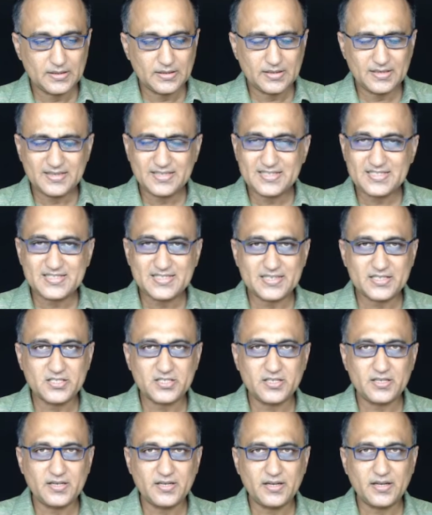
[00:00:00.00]
In this
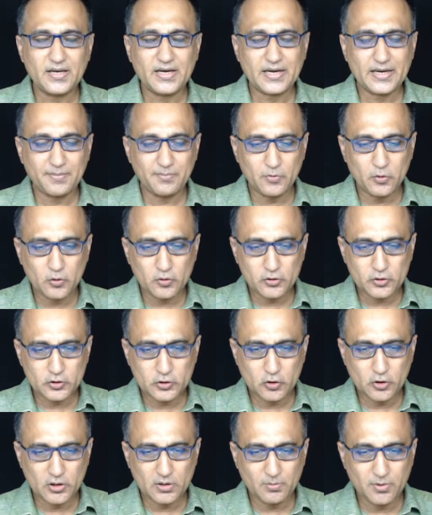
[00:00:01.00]
session, I'm going to
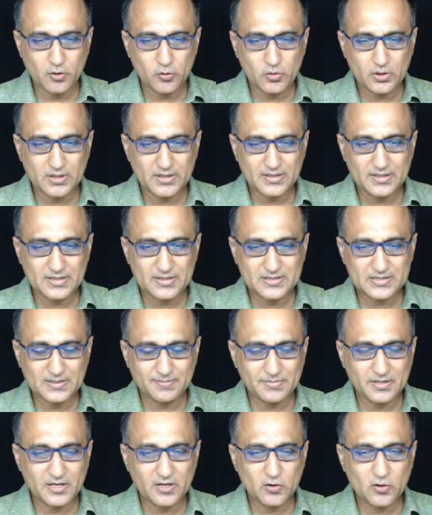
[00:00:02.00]
talk about
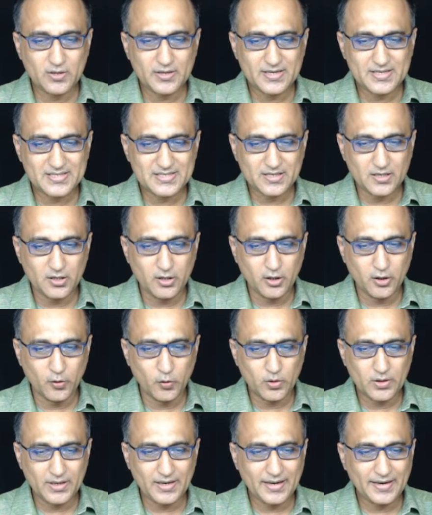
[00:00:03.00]
something called as
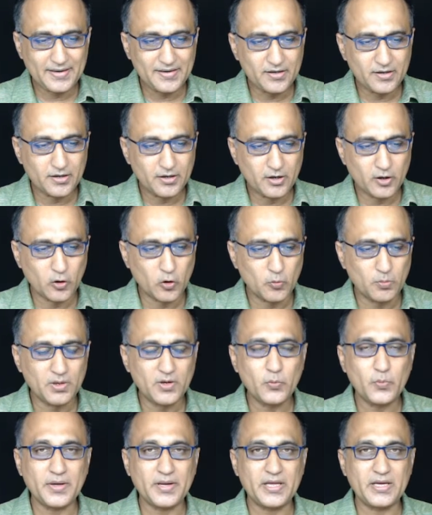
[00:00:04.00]
local and
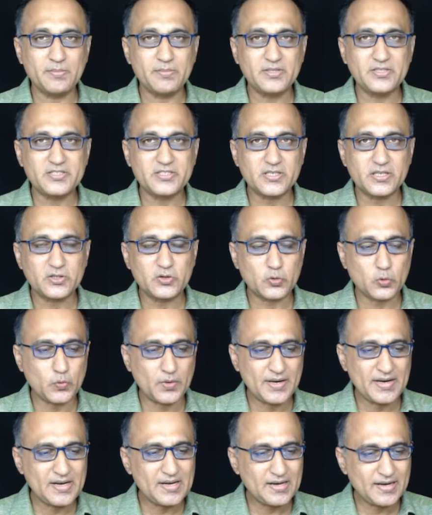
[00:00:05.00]
global variables through
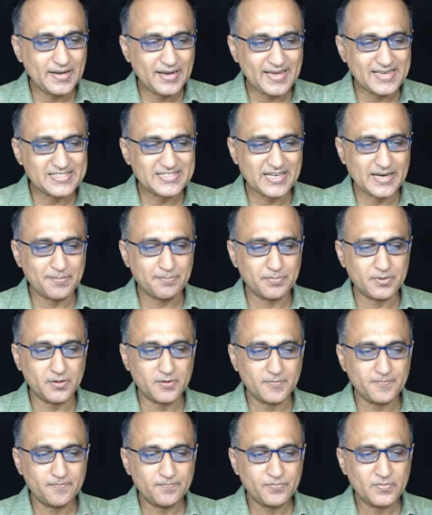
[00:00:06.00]
an
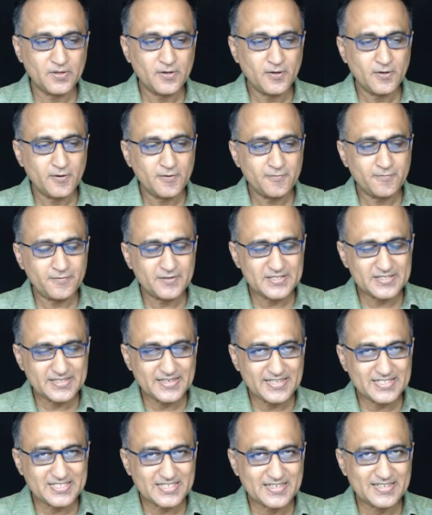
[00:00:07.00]
example. First,
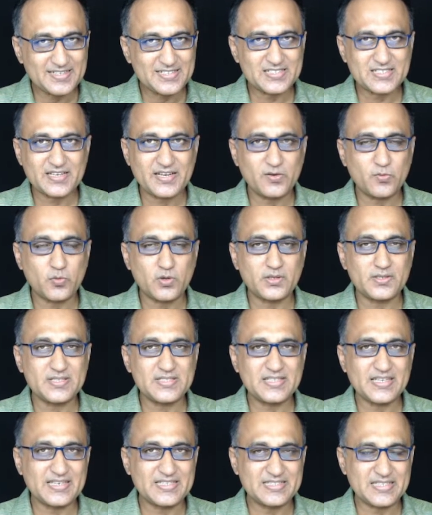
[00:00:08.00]
let's understand what
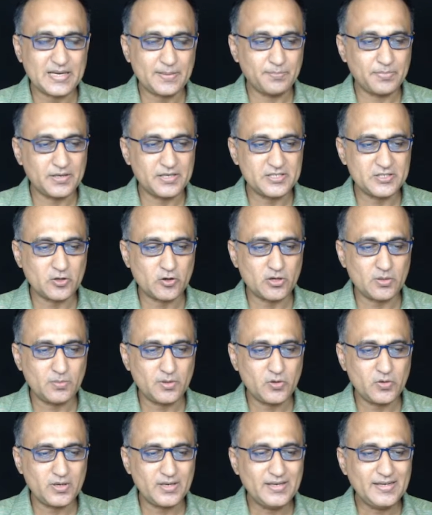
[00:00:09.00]
this example is all
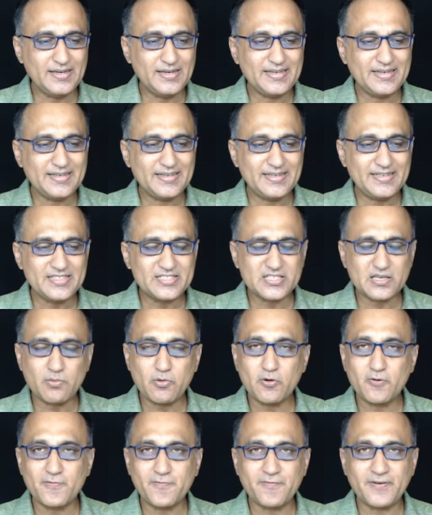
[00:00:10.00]
about. It's
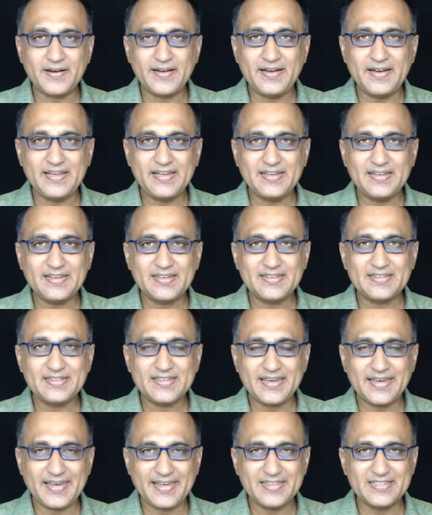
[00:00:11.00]
about finding
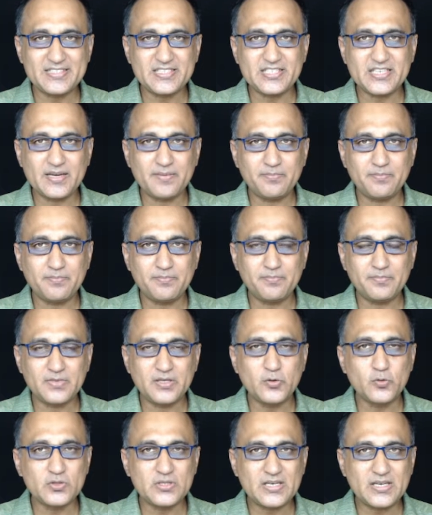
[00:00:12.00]
the LCM
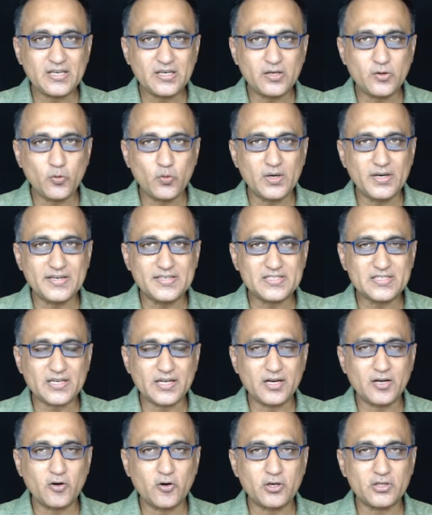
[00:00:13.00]
using Euclid's
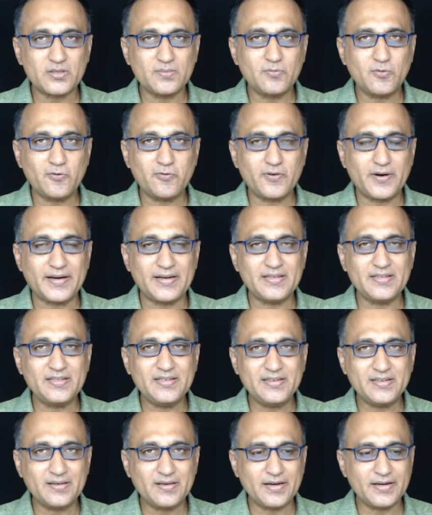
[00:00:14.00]
algorithm to find
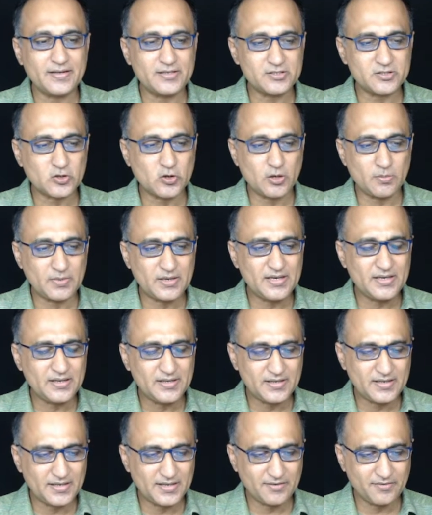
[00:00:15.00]
the greatest common
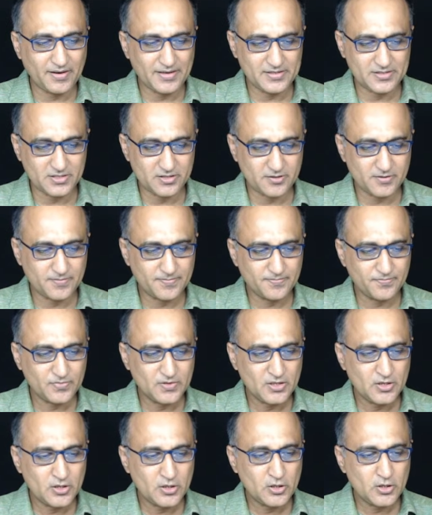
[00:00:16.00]
divisor.
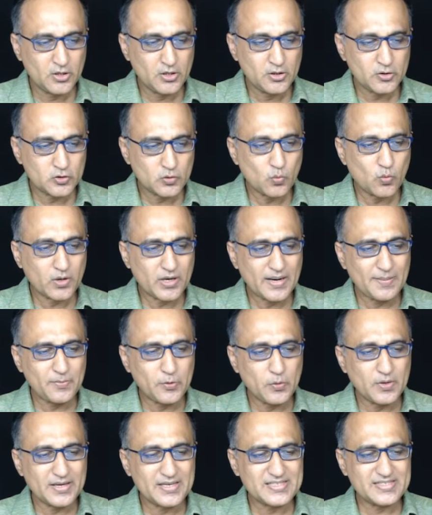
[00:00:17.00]
So what I'm
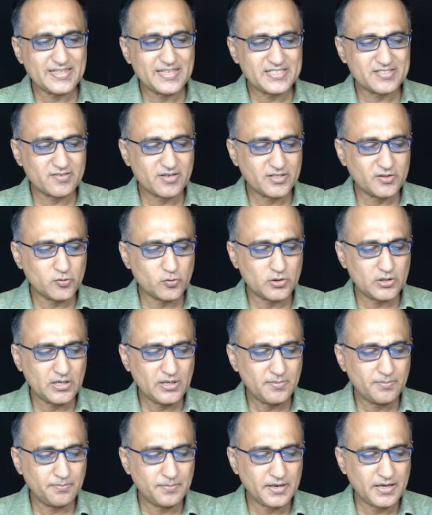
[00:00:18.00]
doing is let's run through
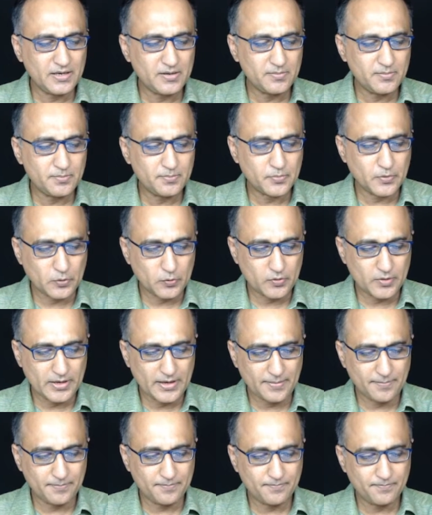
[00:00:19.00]
the main program.